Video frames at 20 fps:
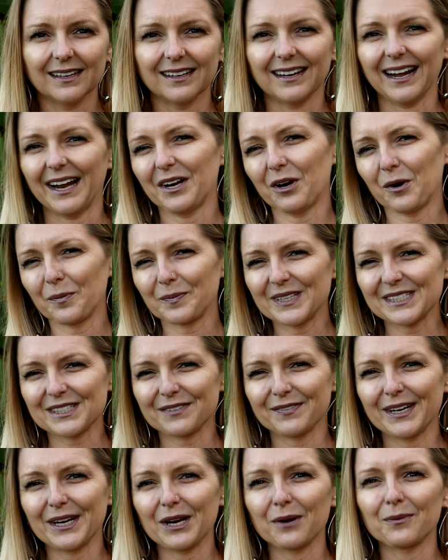I hope this
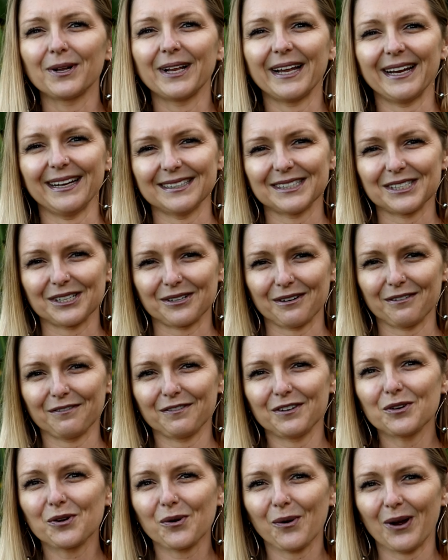video will answer a
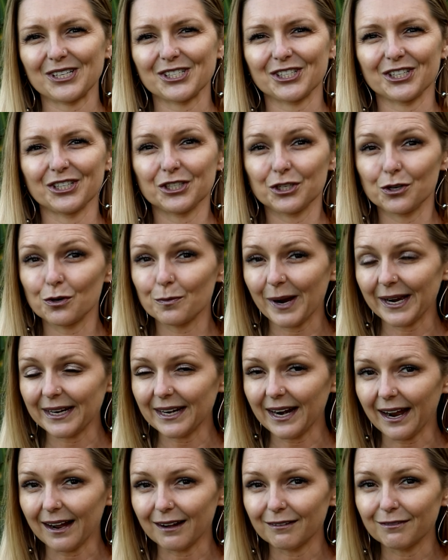few questions you might
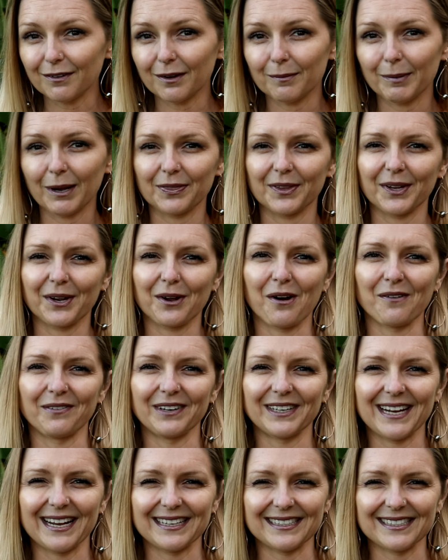have about the
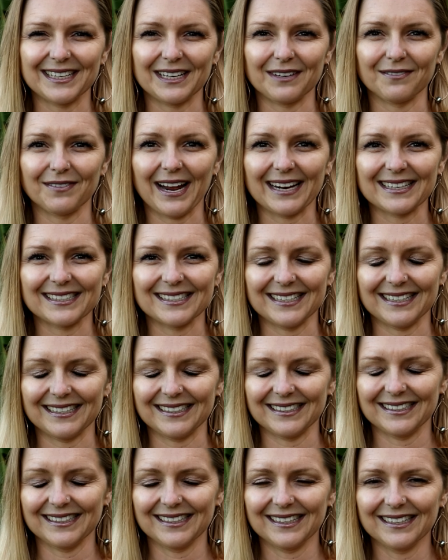COVID-19 vaccine.